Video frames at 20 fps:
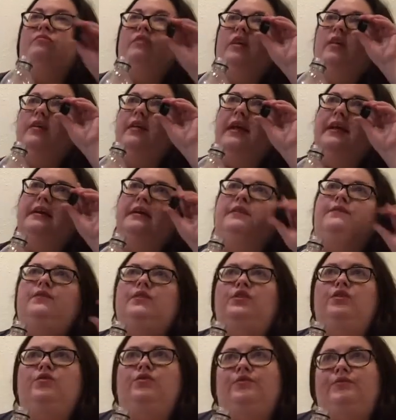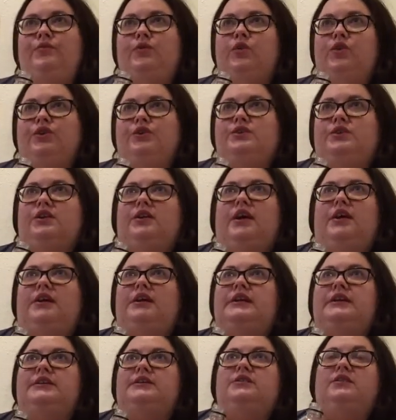Like, even though, of course, a lot of
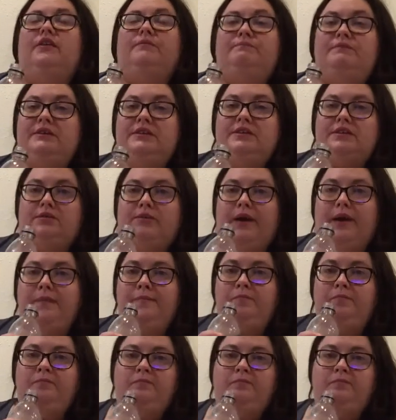kids love pizza, right?